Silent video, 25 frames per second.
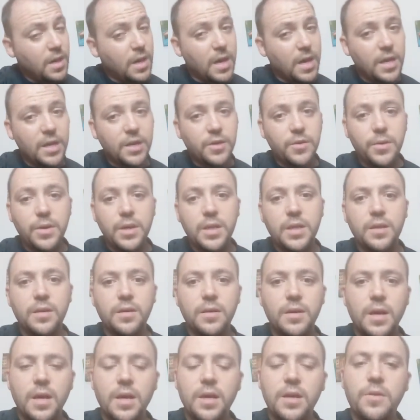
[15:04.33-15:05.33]
I
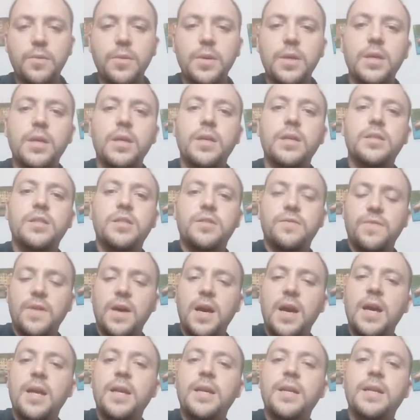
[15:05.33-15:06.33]
agree, it's
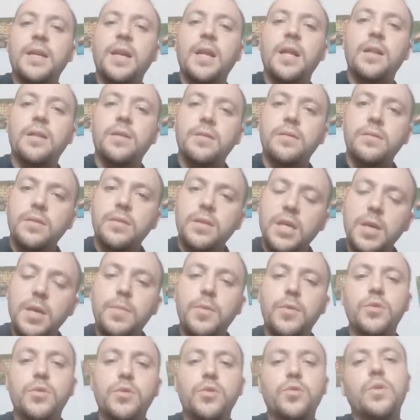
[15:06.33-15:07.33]
fun, and I'll
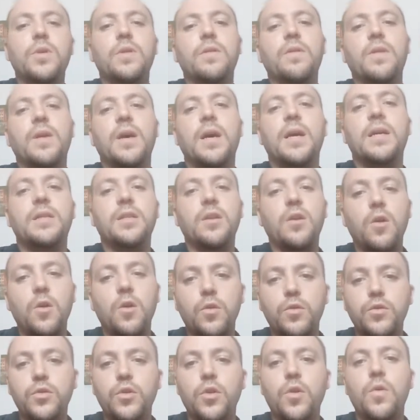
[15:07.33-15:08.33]
keep on doing that,
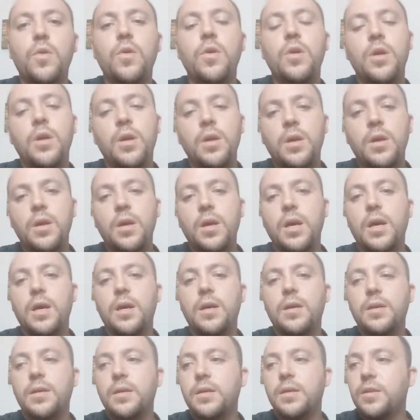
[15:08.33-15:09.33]
although
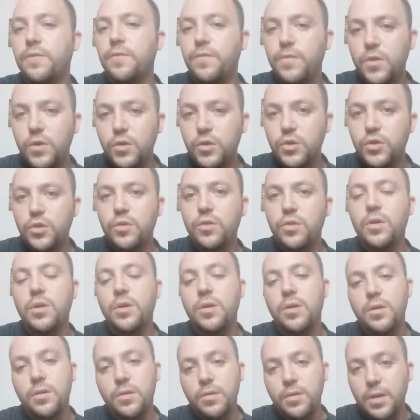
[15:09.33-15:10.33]
in the future,
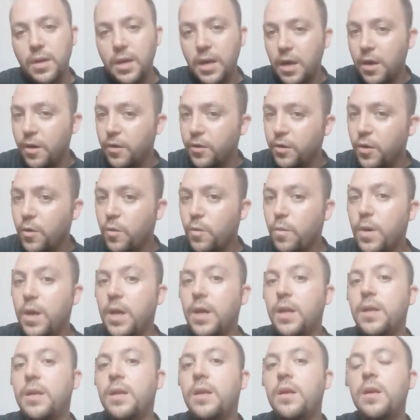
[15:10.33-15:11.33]
I don't know
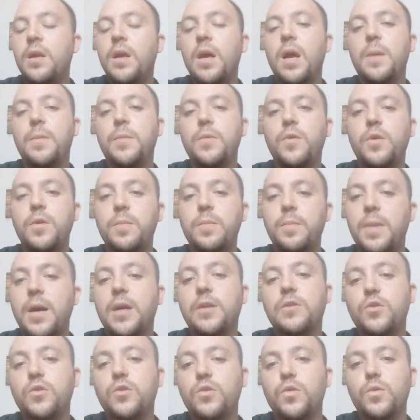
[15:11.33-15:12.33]
when, I'm going
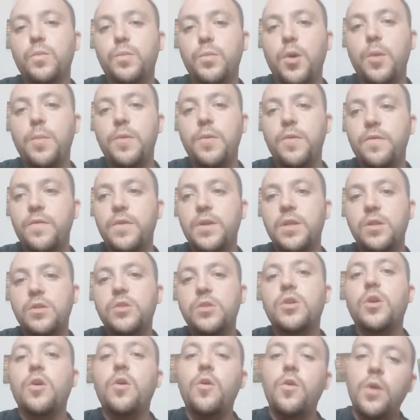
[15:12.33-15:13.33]
back to proper
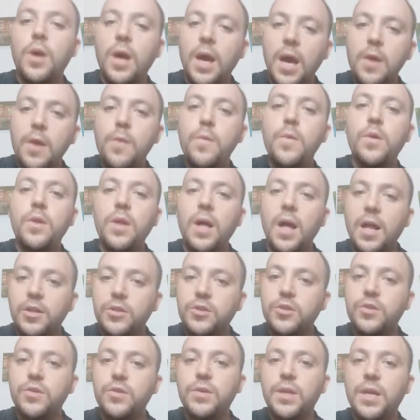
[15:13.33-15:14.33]
videos, or I will
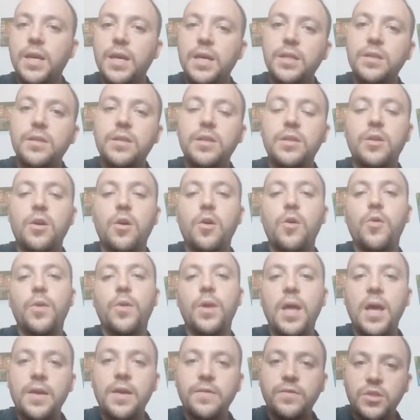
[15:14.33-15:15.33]
alternate,
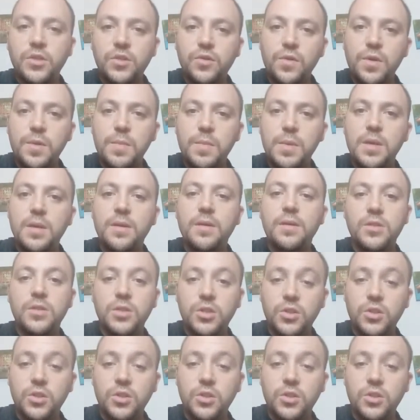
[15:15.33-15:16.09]
live streaming